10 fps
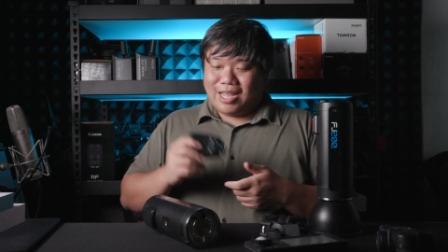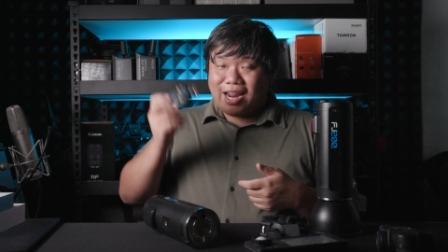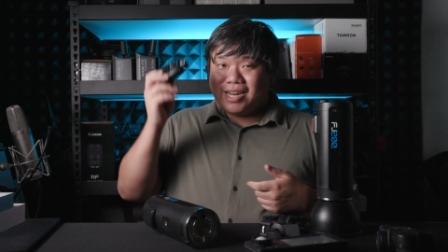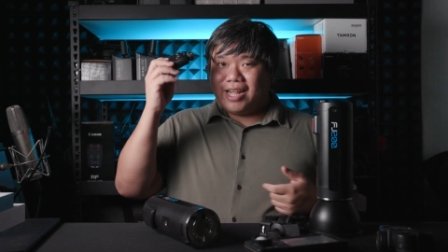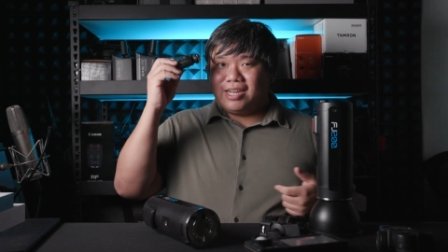
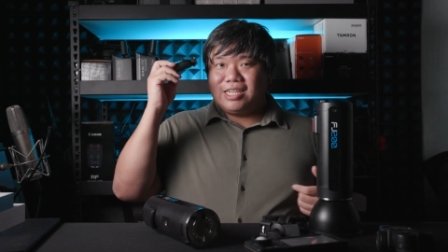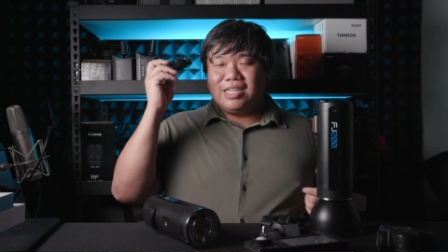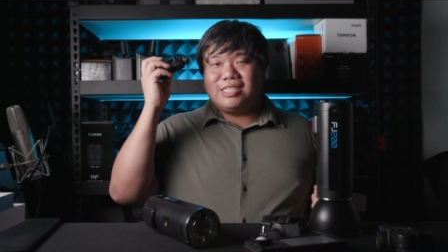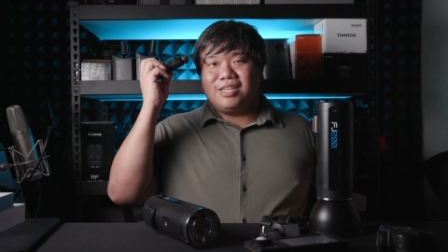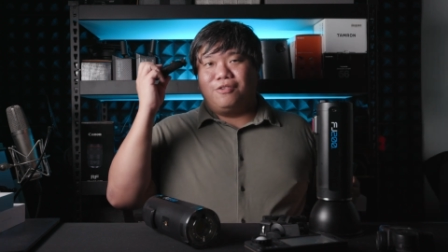And that
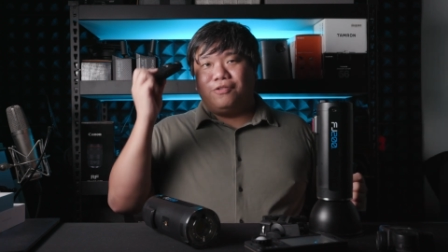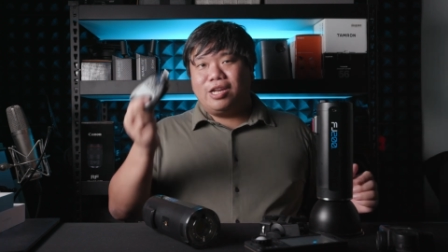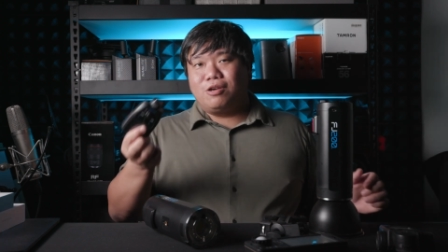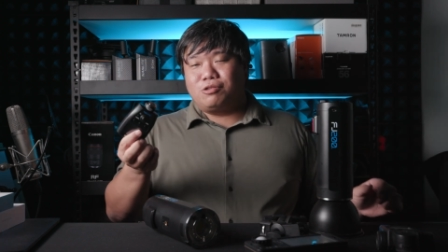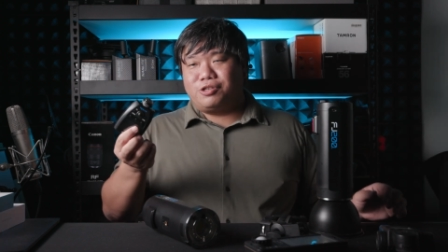is a
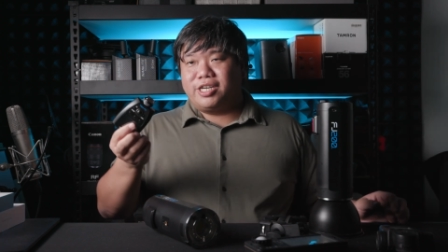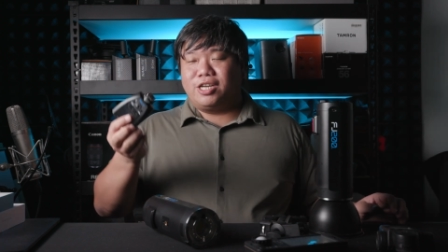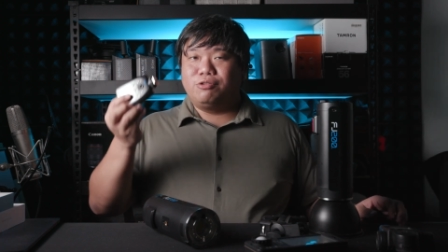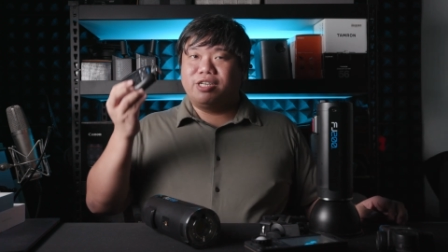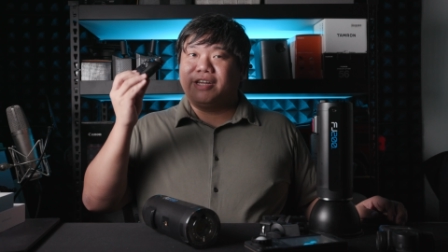really good
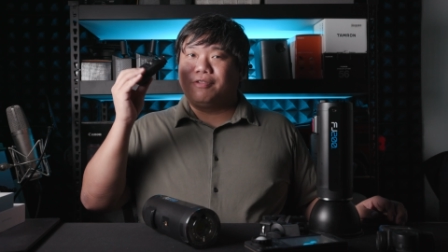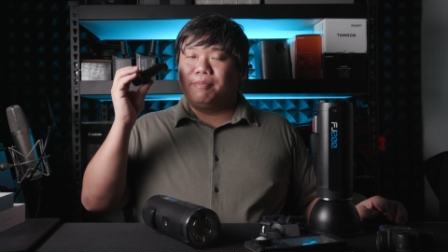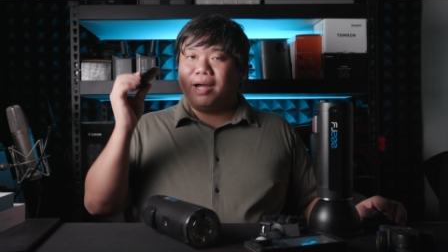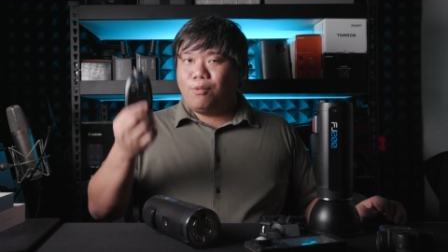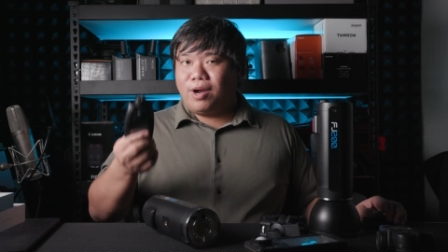trigger. You just have to
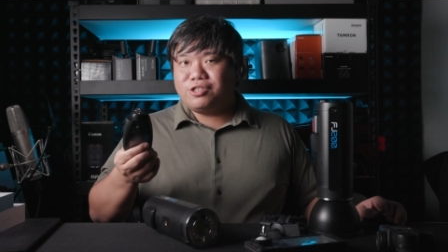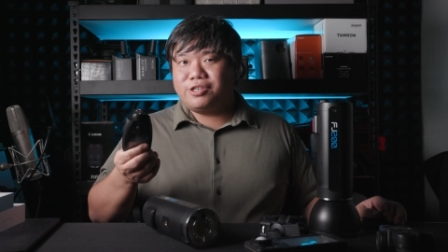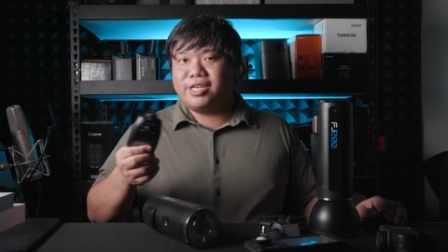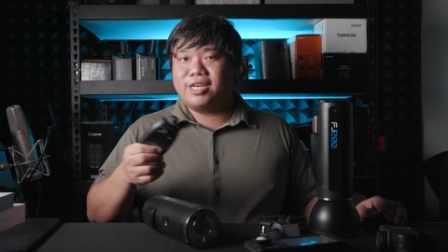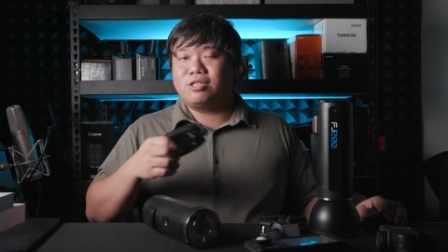buy one
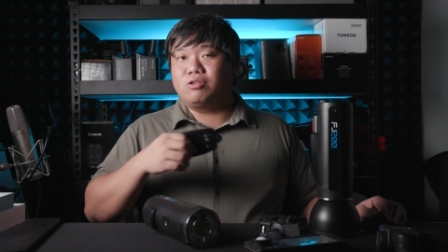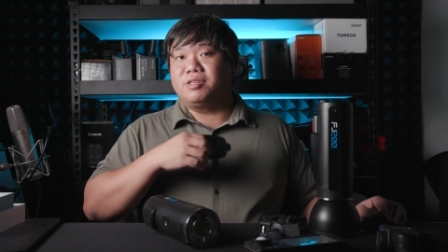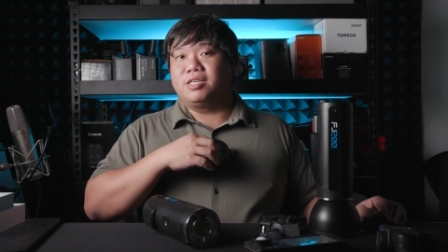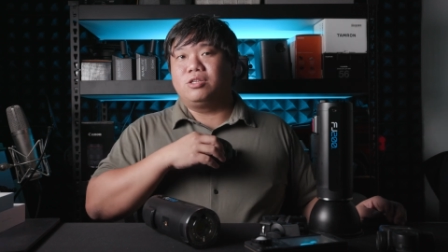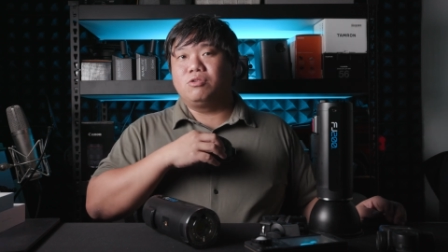trigger to
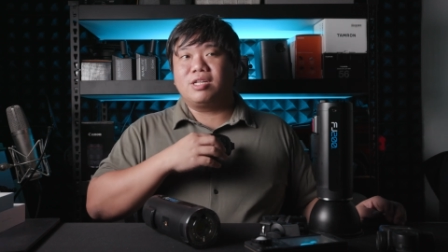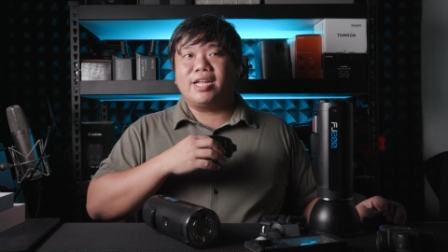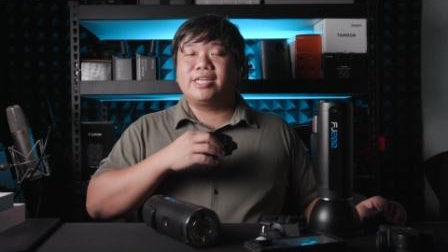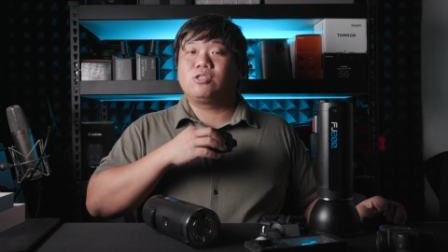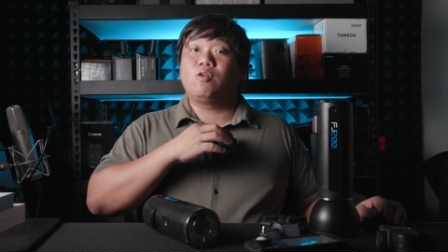be
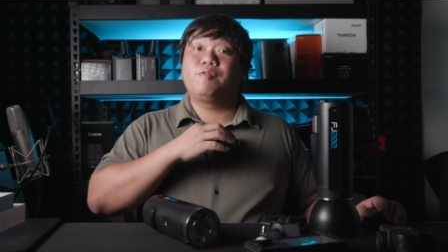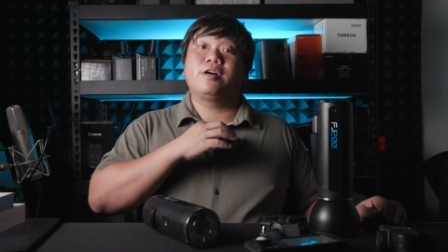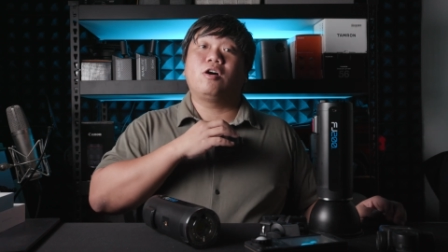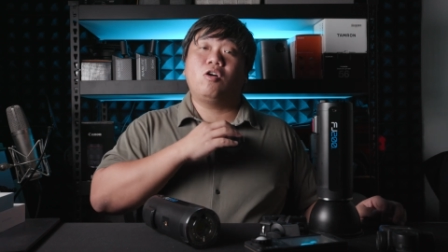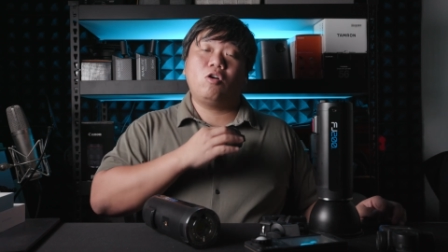utilized
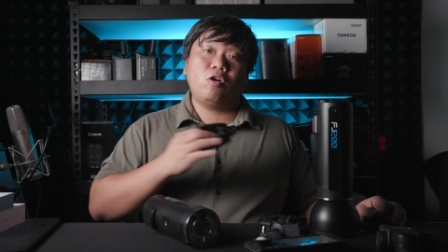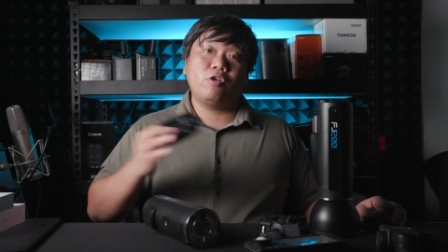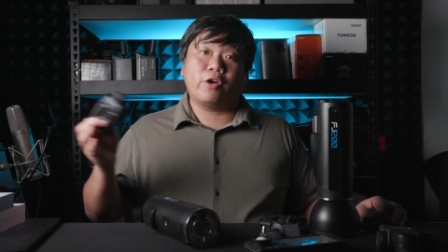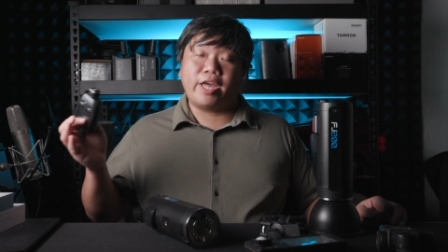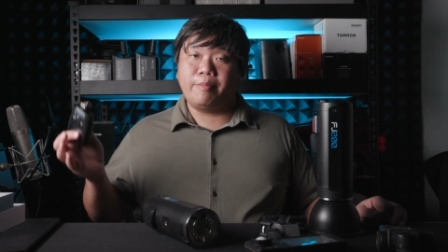over
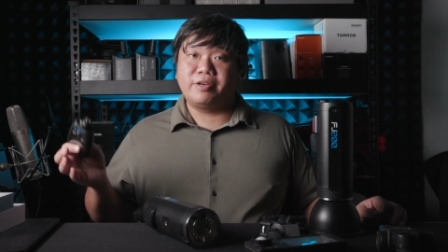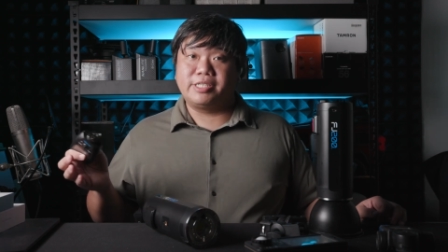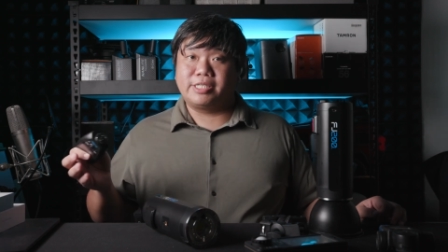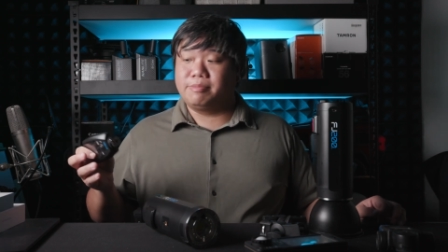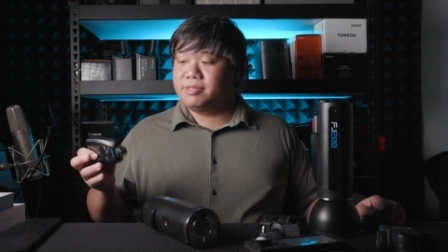all your camera
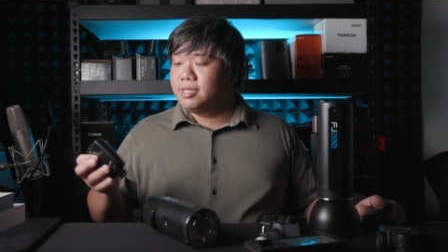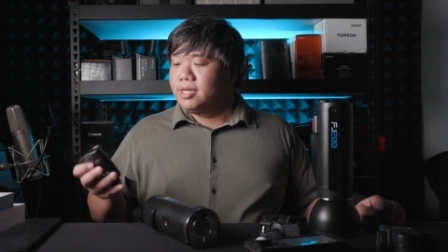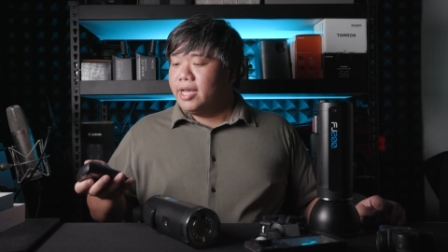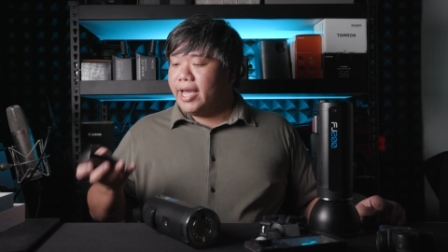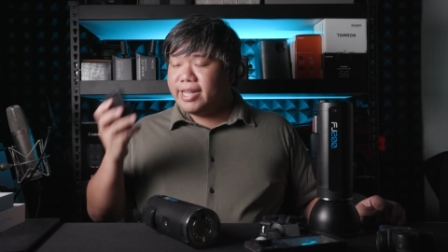systems.
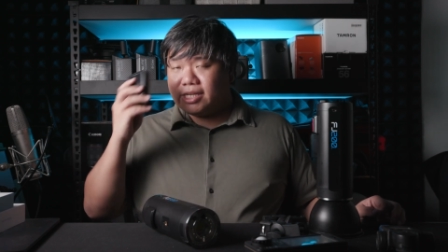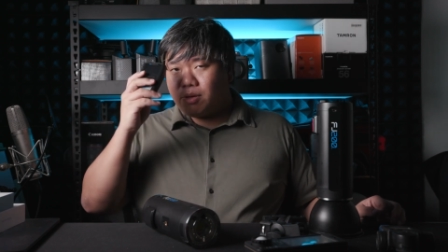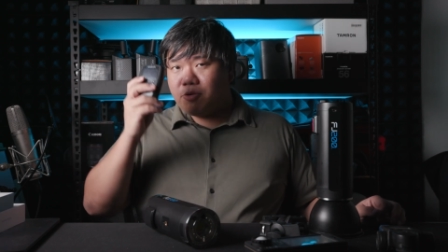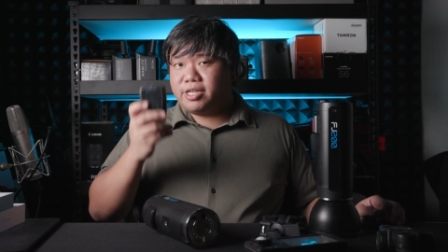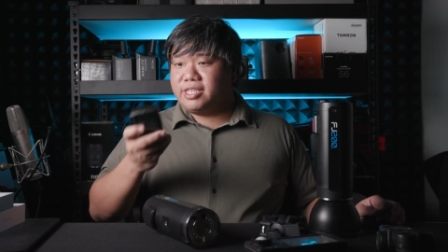And there's
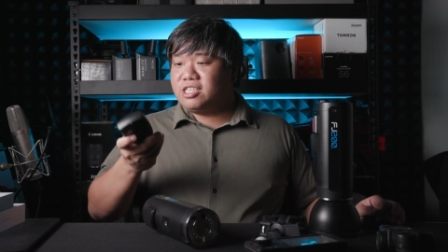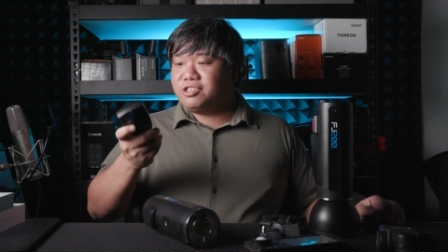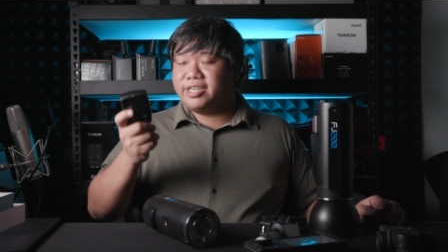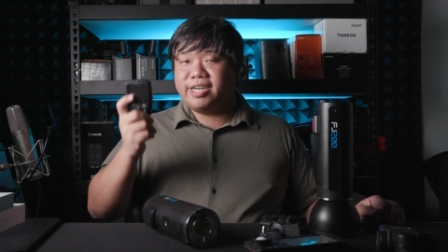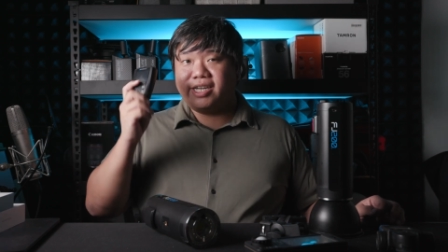one more thing. This
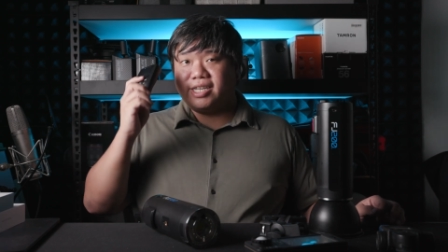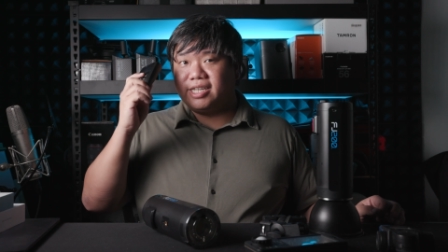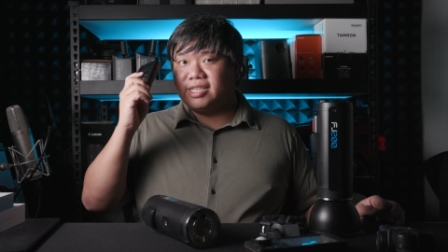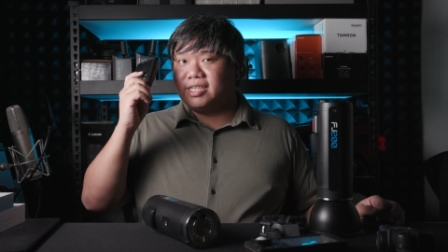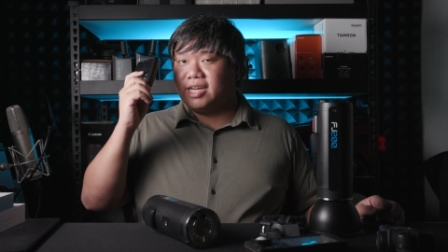trigger
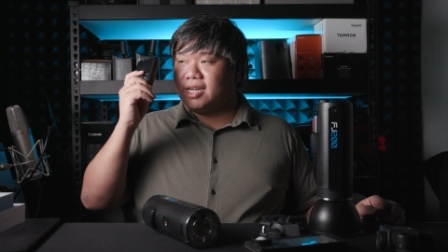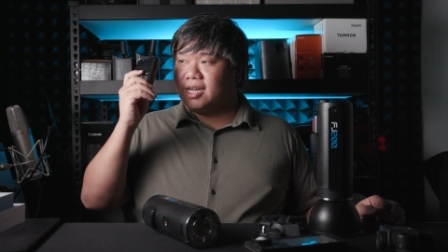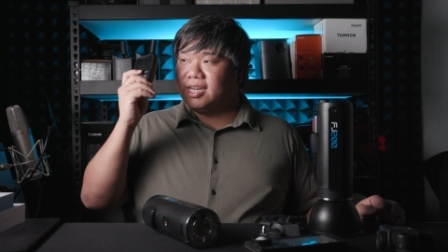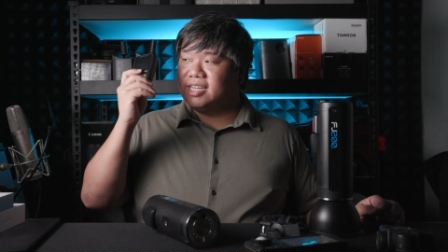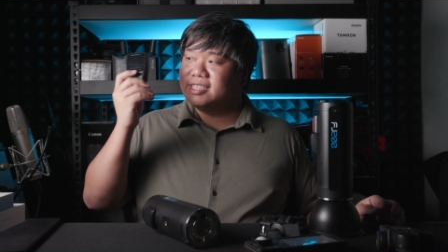is
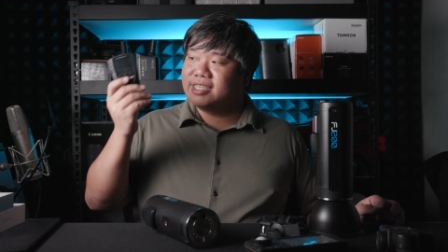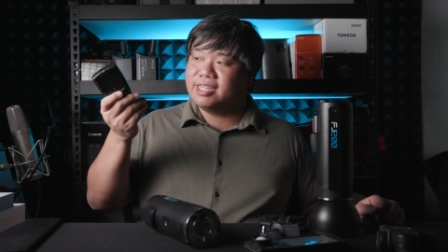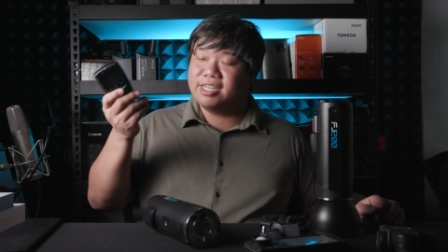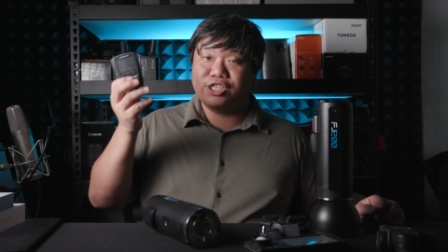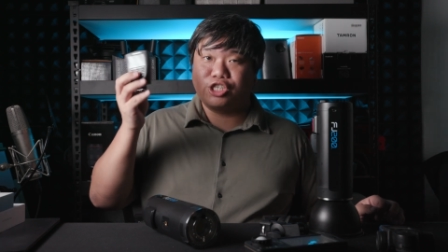an
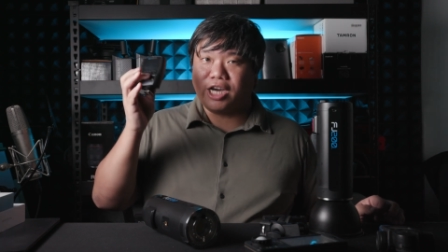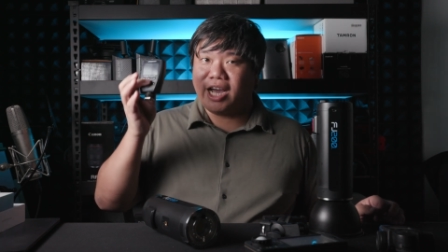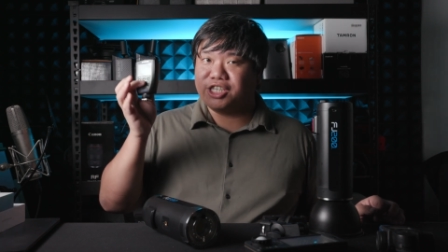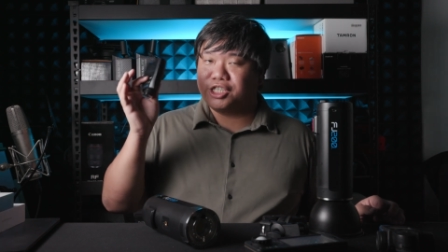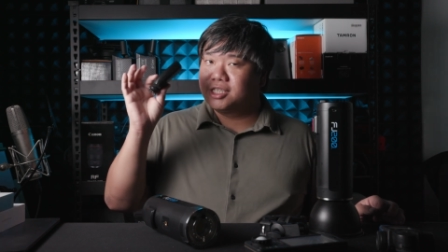internal
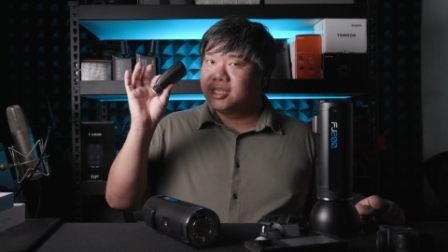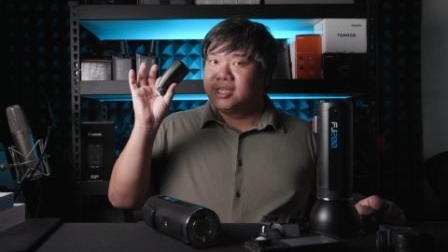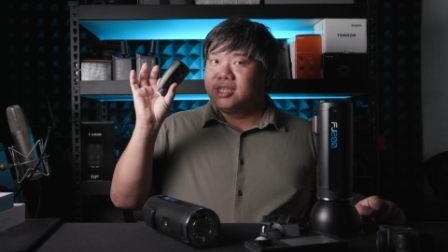charge